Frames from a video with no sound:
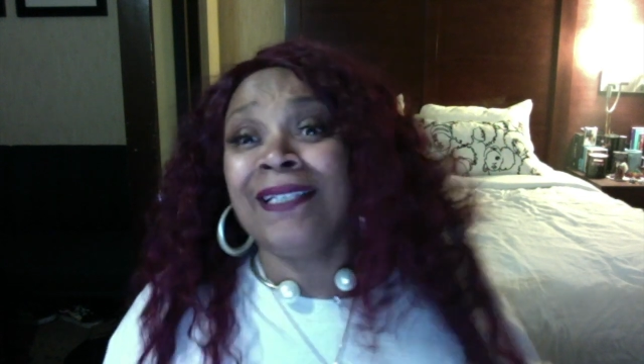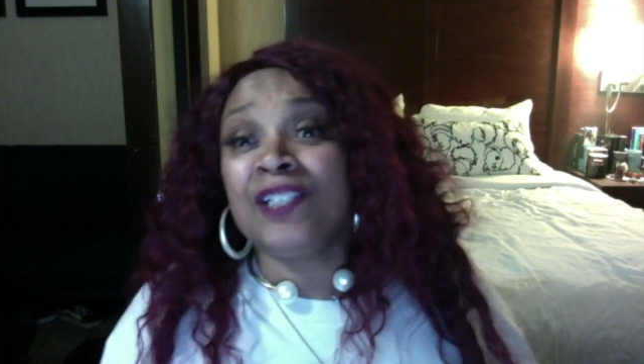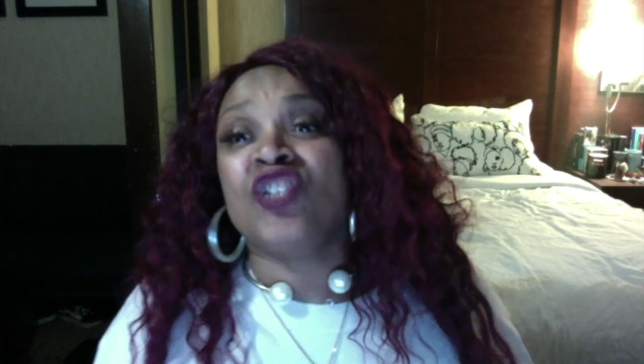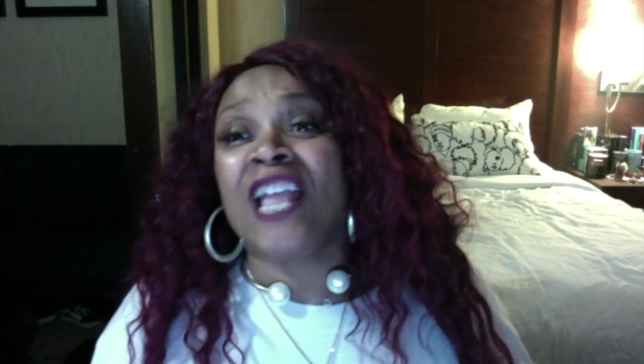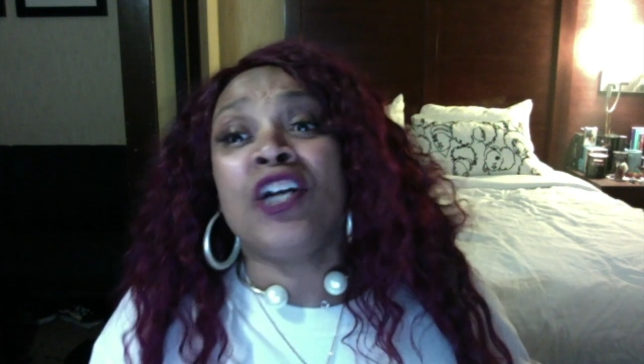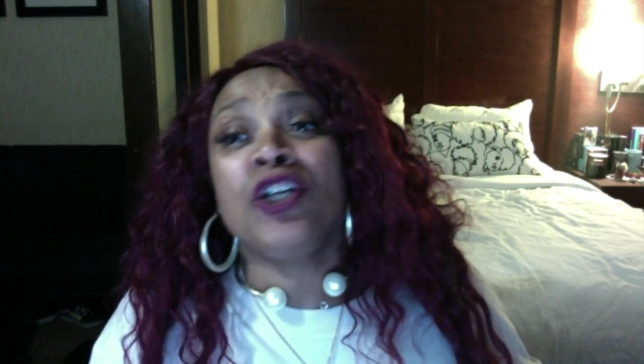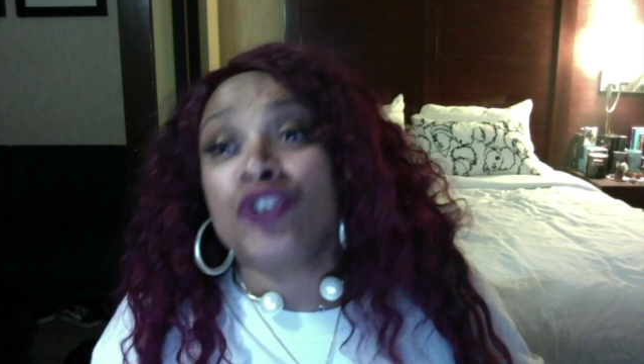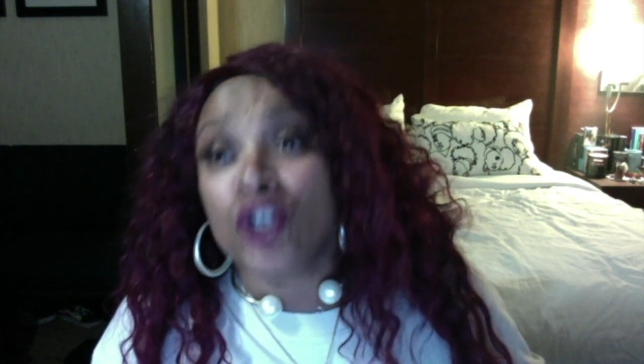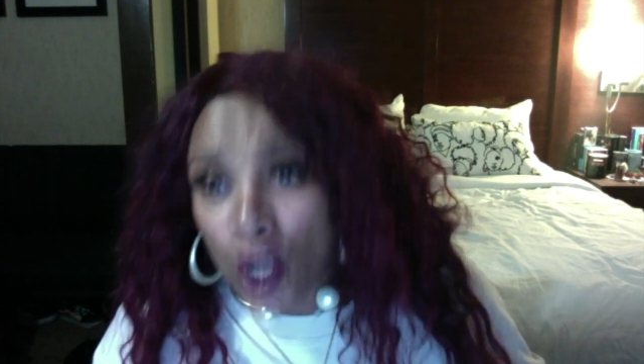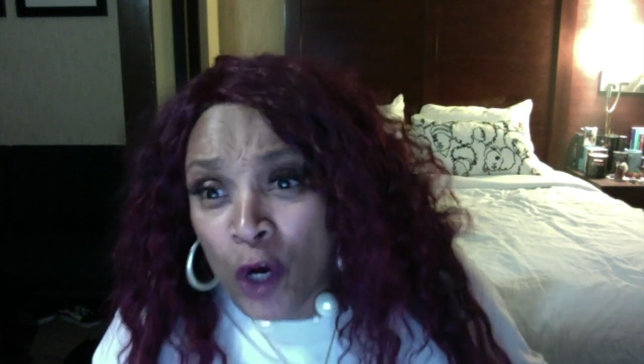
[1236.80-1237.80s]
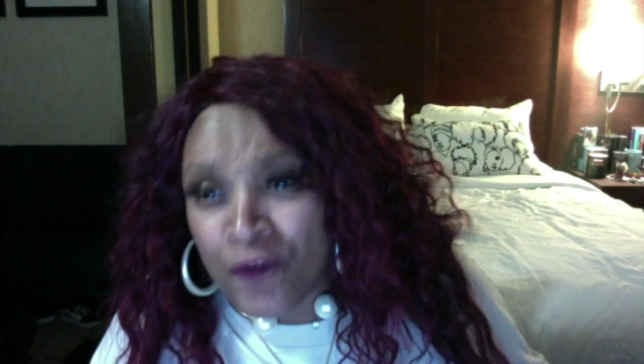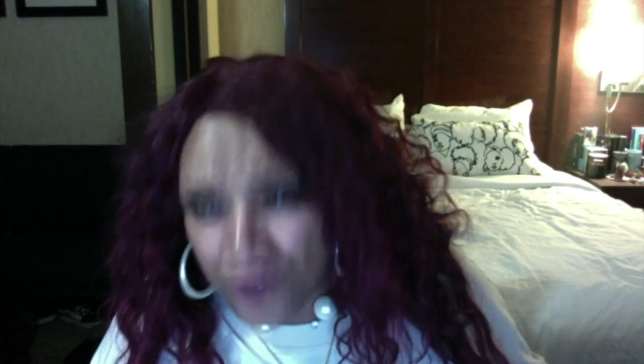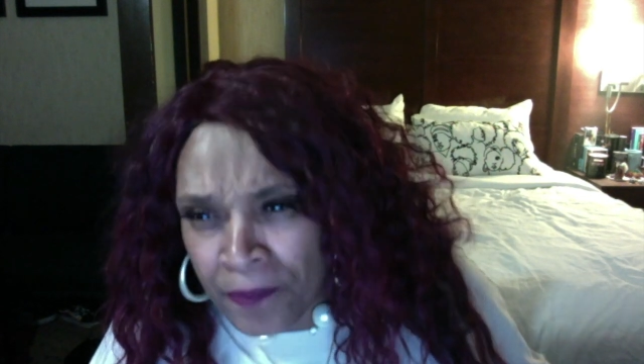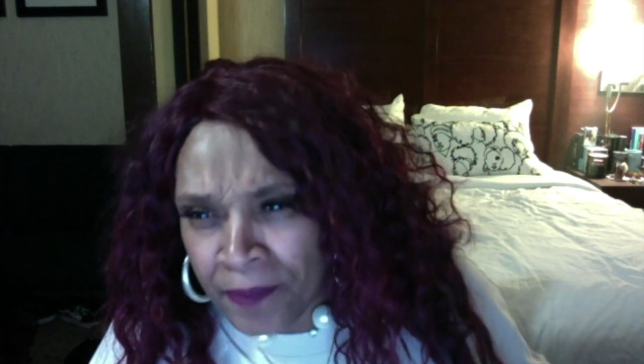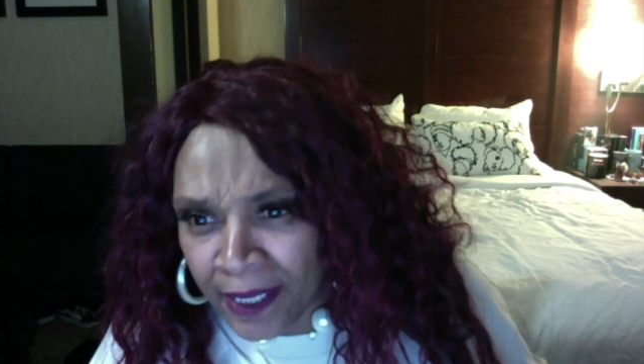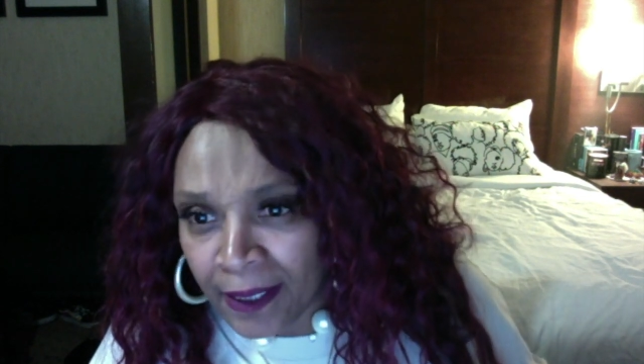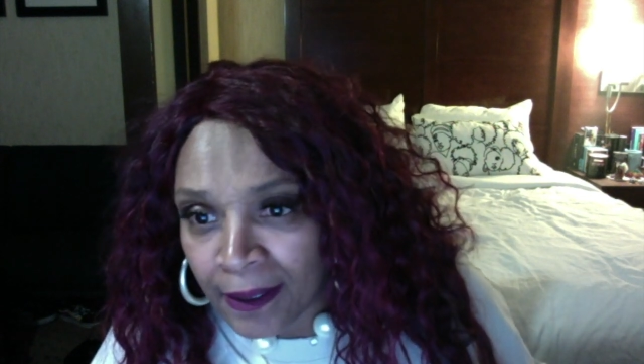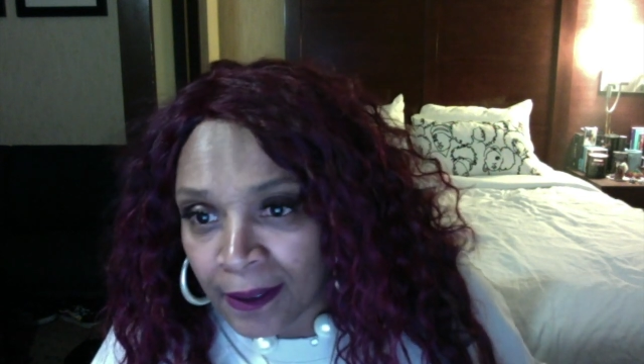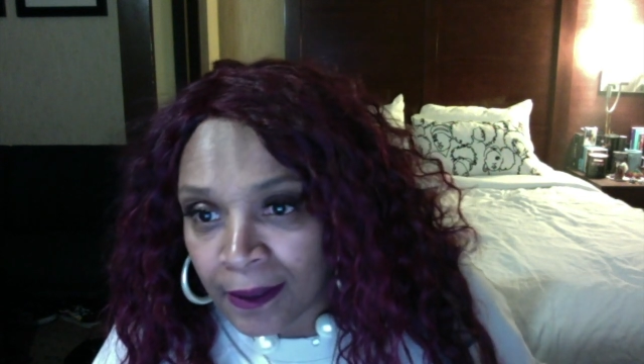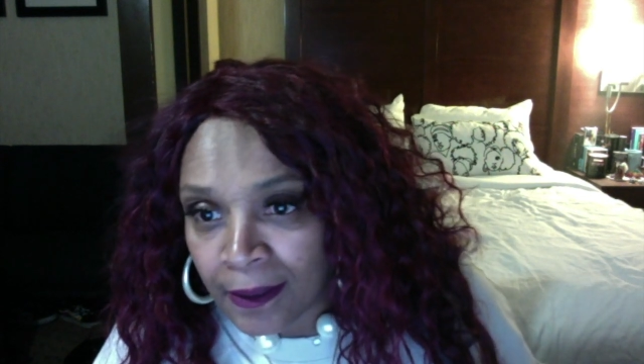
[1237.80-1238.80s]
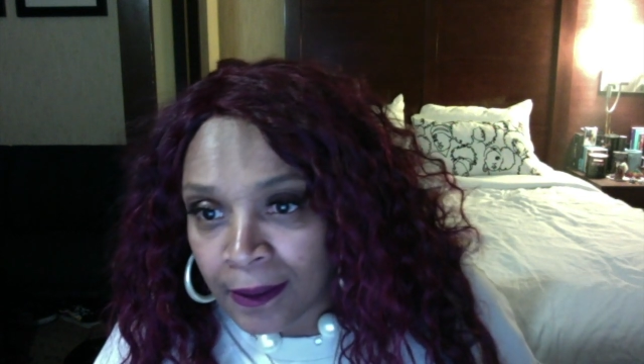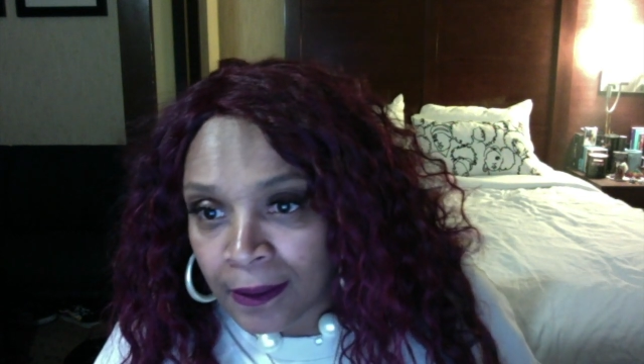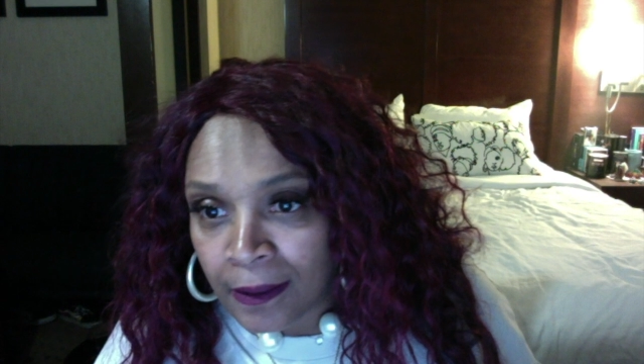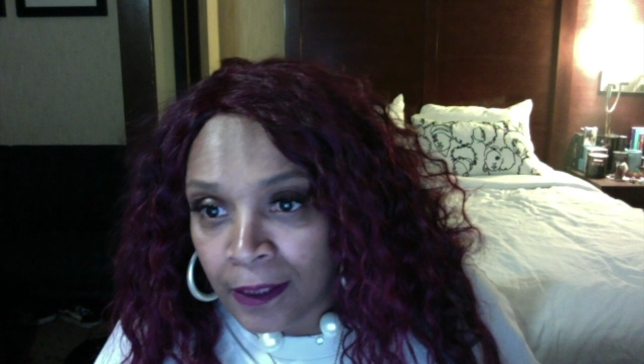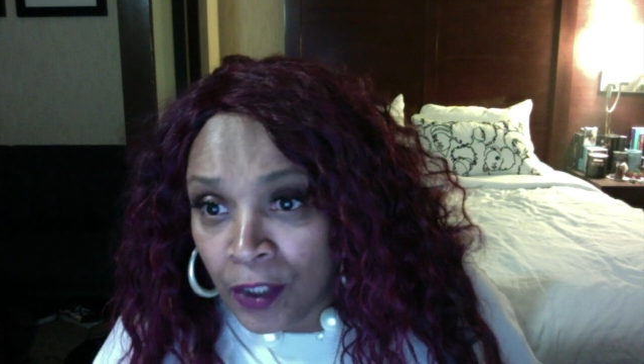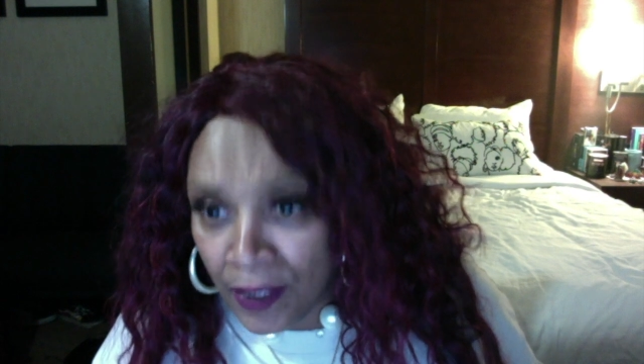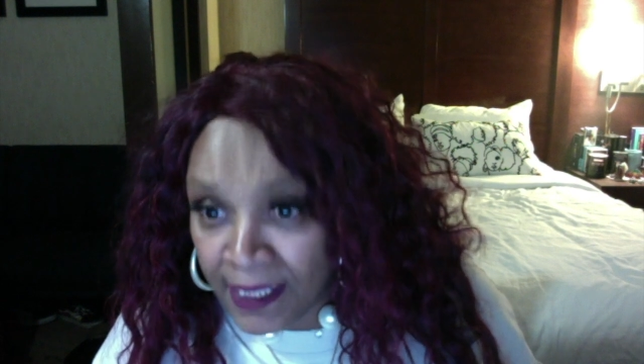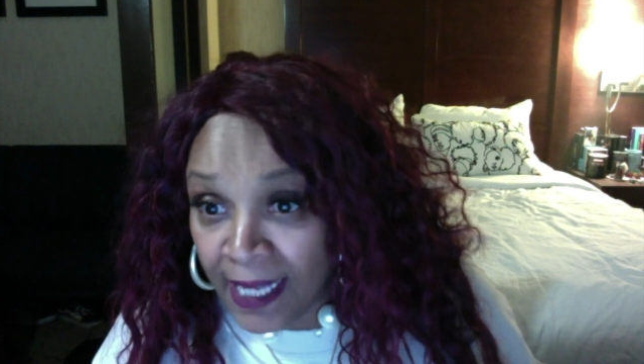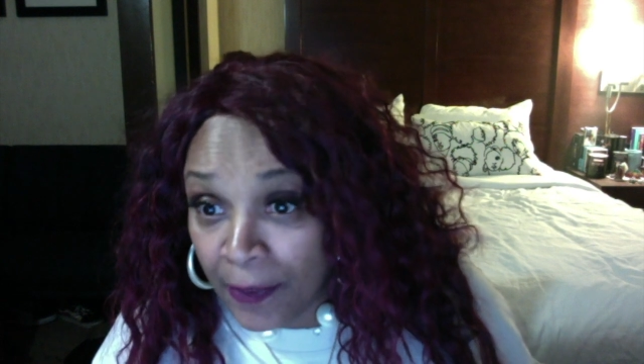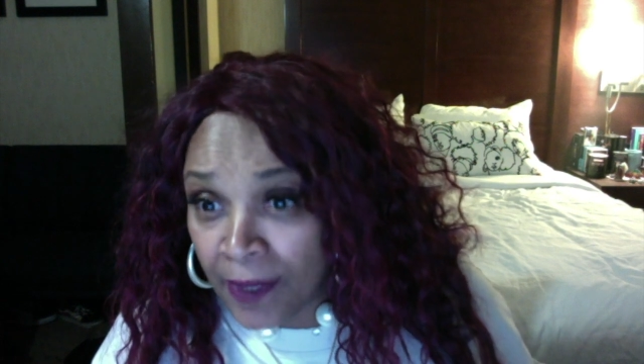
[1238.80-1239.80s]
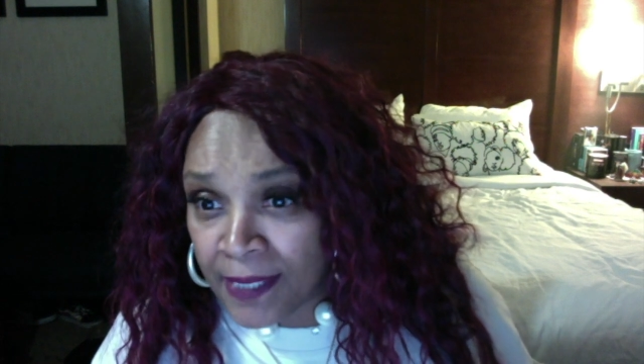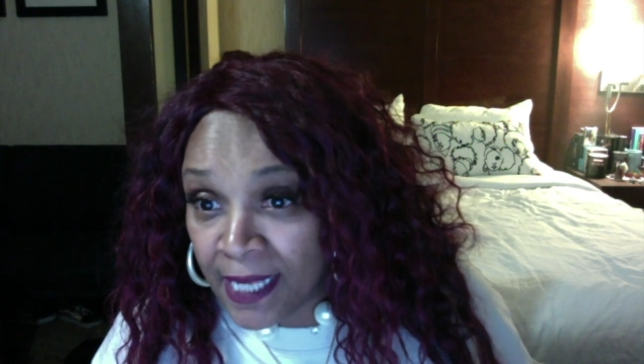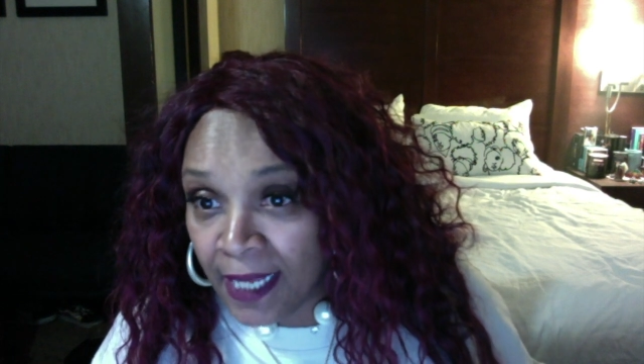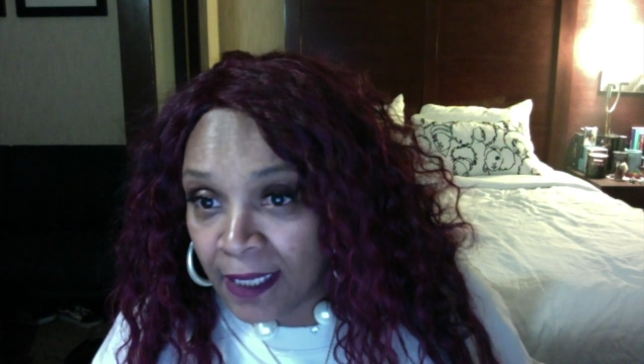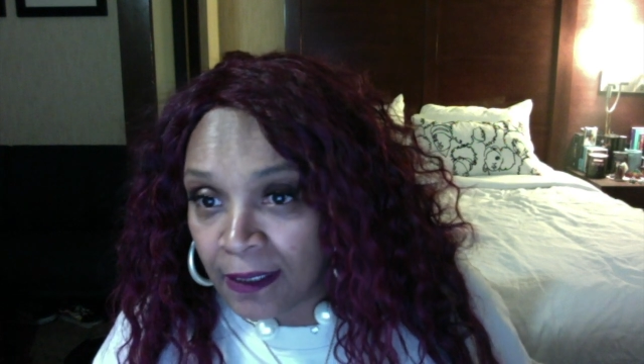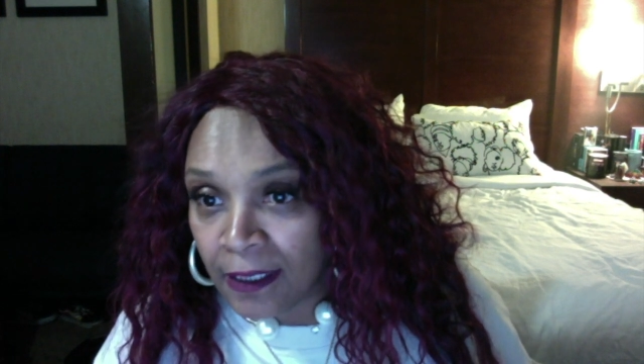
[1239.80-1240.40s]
They could have took her from me. You understand what I'm saying?